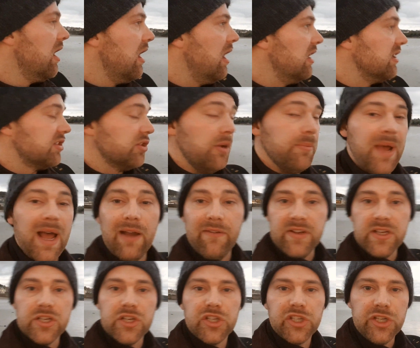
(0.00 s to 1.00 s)
so I'm
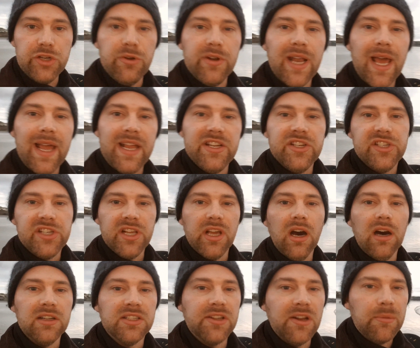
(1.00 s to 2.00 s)
having to shoot in
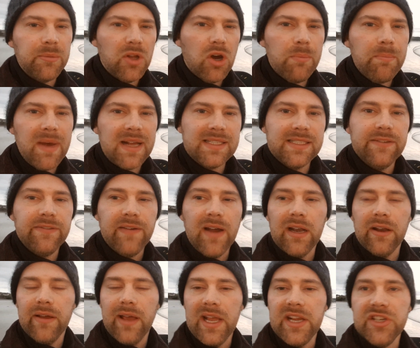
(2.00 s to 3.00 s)
HDRs. Now, I'm not a massive
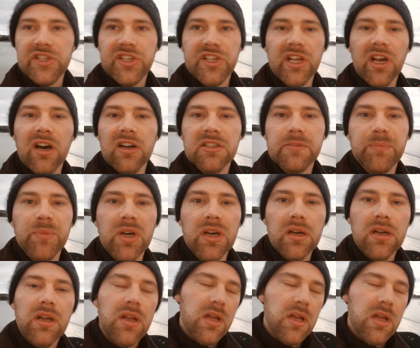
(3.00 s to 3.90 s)
fan of HDRs, but